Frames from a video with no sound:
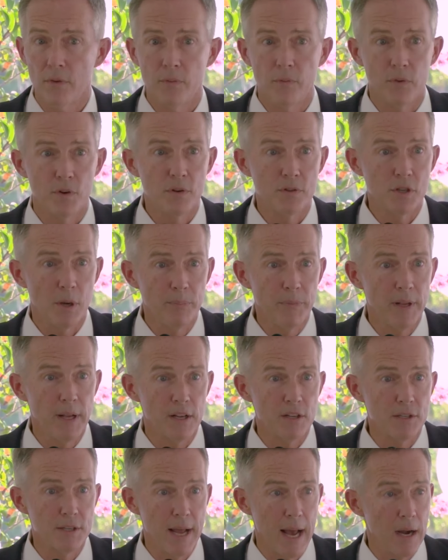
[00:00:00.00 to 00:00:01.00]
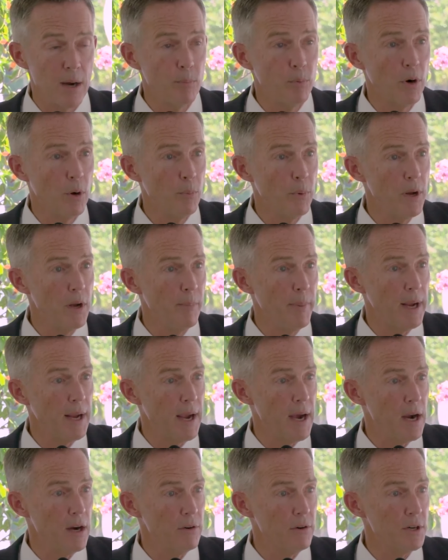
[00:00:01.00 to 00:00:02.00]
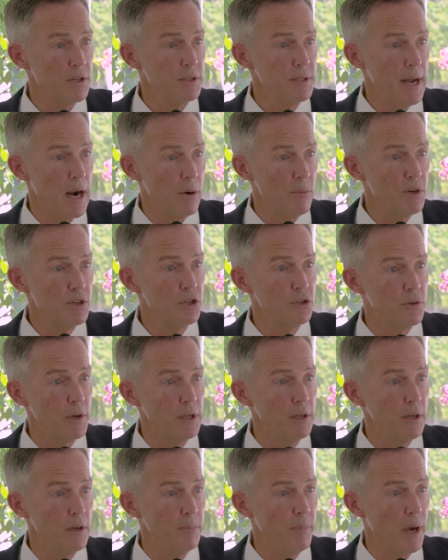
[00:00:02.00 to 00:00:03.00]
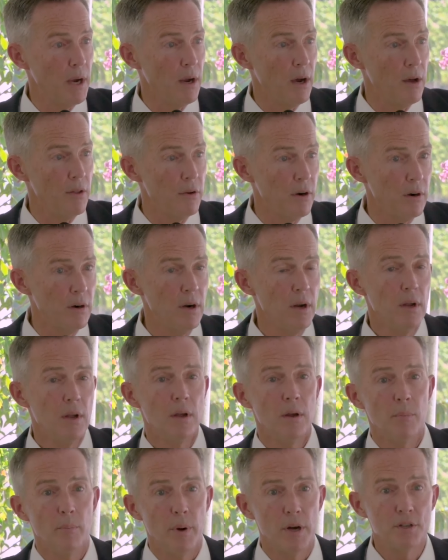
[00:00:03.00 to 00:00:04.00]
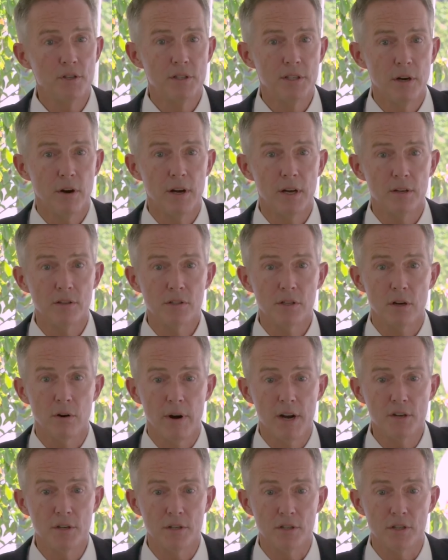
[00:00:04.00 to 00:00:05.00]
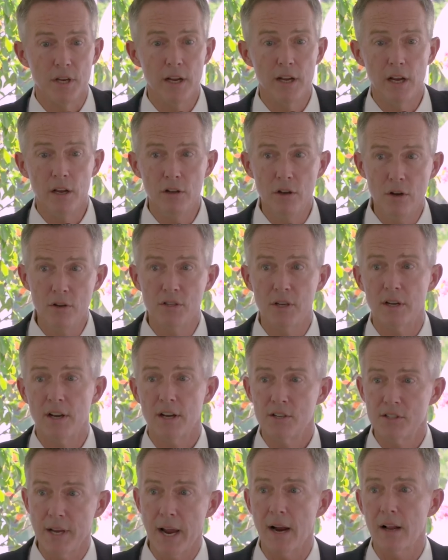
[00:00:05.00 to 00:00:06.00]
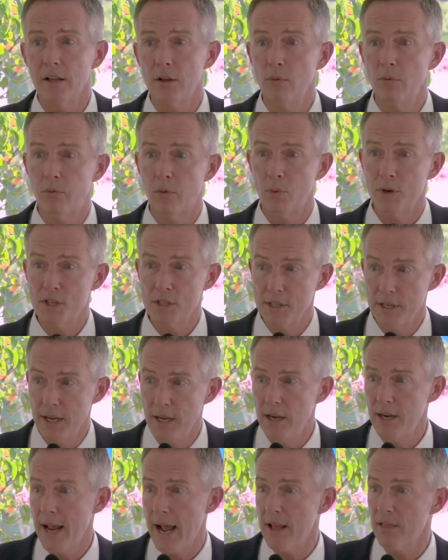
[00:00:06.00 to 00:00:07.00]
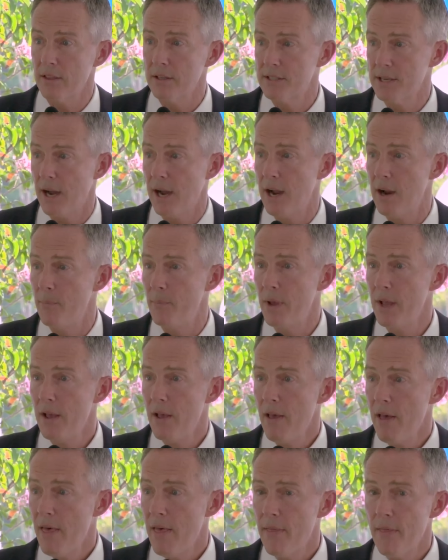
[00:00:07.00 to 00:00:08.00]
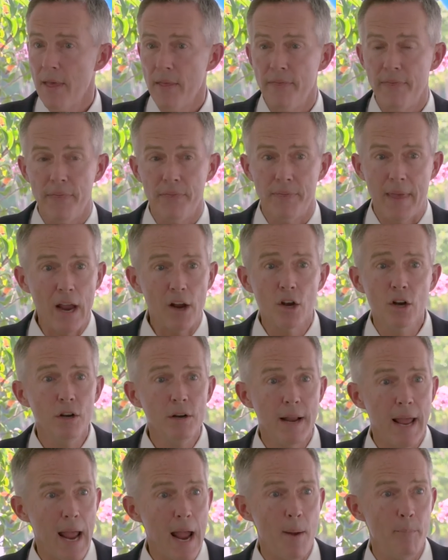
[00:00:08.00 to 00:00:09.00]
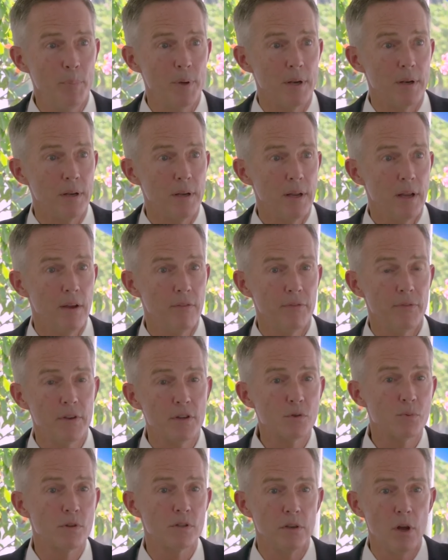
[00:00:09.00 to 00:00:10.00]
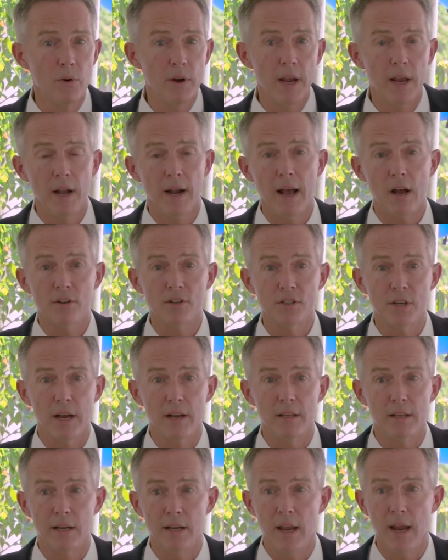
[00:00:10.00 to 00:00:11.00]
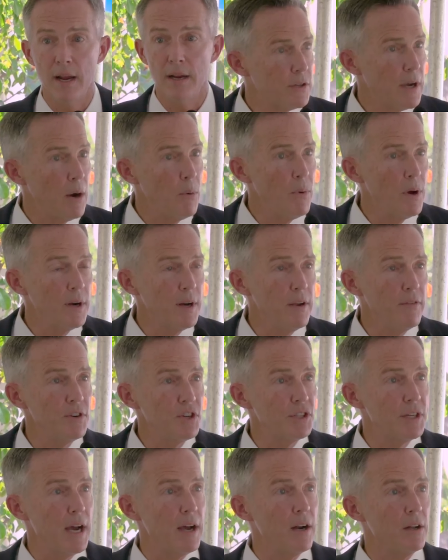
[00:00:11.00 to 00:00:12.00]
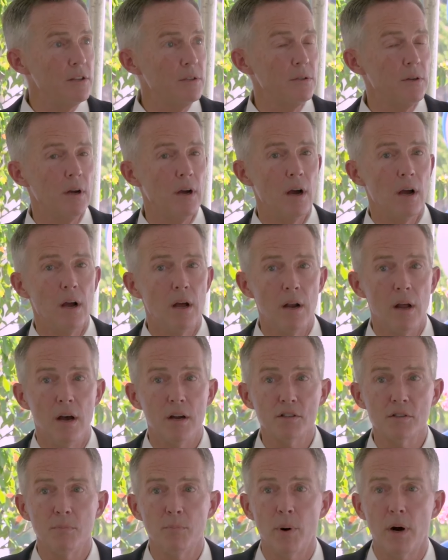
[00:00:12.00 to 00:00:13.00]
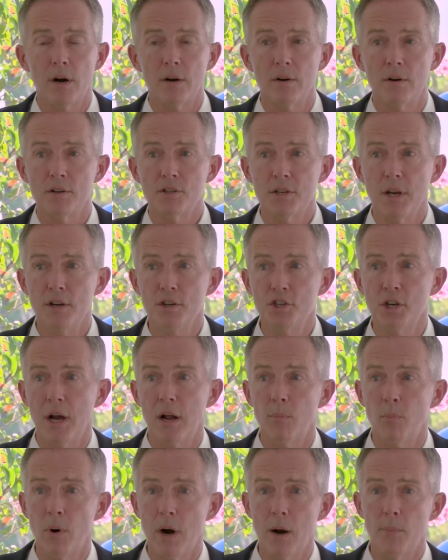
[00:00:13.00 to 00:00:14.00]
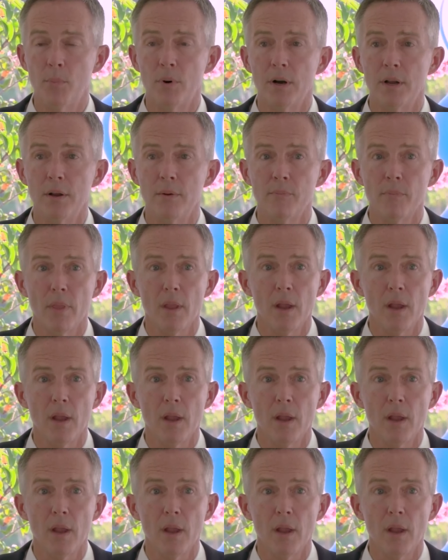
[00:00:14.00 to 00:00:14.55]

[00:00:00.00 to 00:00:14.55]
For something that's not appropriated by Congress, not restricted by other budgetary considerations. He can use it exactly for what's needed at the time. That couldn't happen if this was located outside the gate. So I want to give a shout out to an awesome partner, St. John Property,